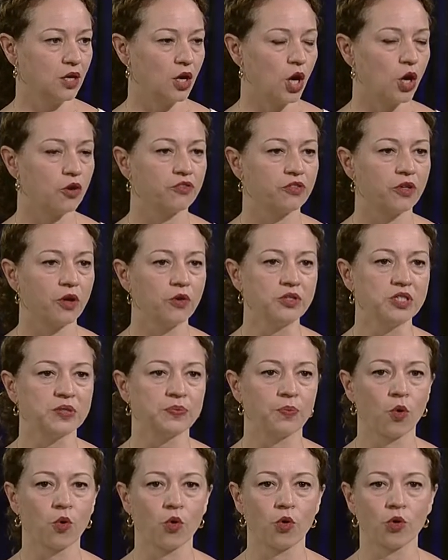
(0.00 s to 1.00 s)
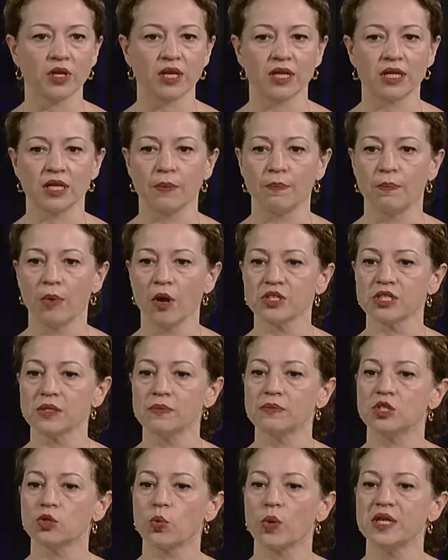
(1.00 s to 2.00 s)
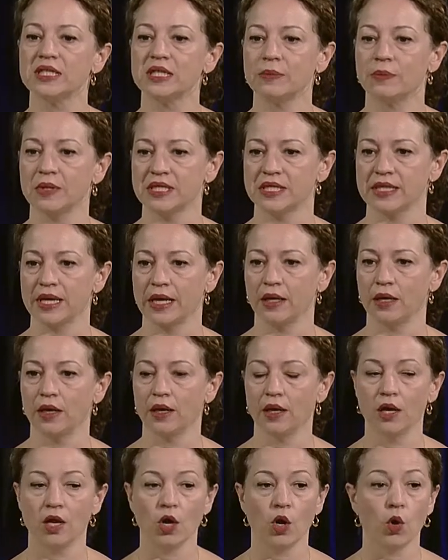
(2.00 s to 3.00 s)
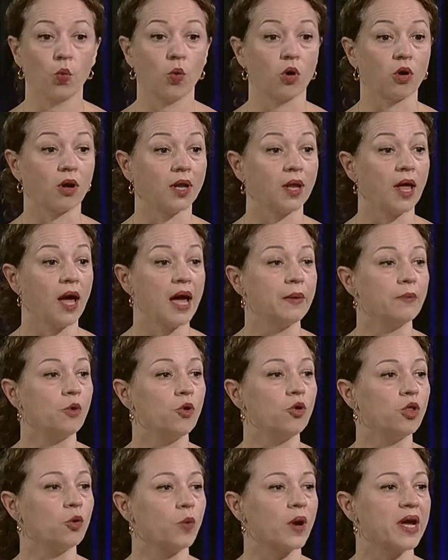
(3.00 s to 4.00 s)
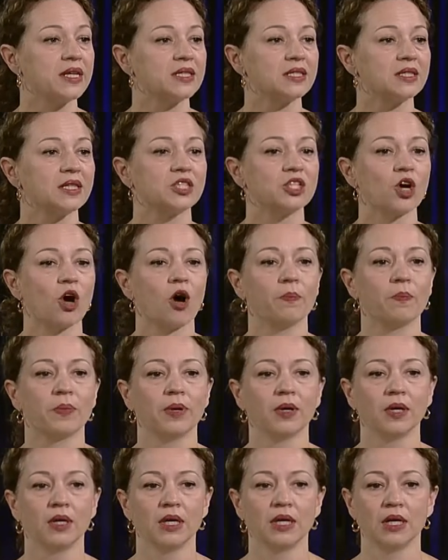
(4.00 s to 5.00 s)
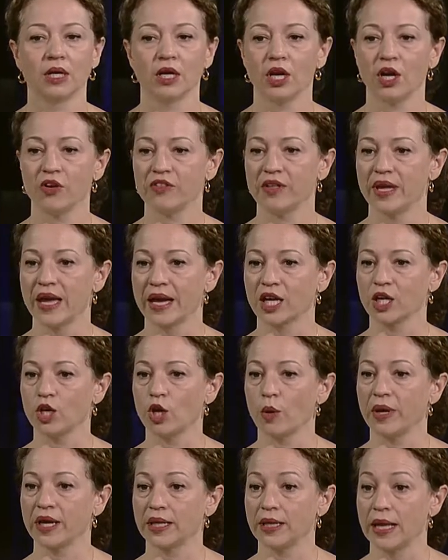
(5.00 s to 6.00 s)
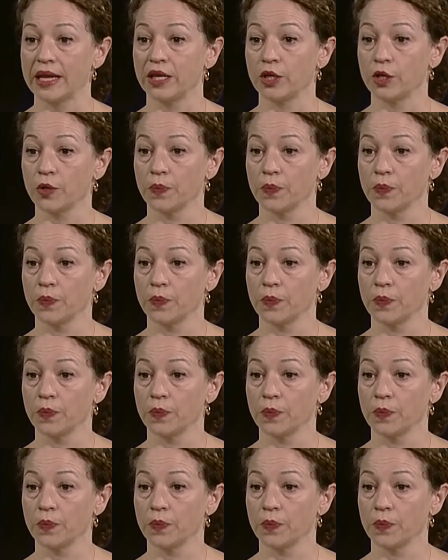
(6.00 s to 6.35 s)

of those born in the bottom 20% will climb all the way to the top of the economic ladder.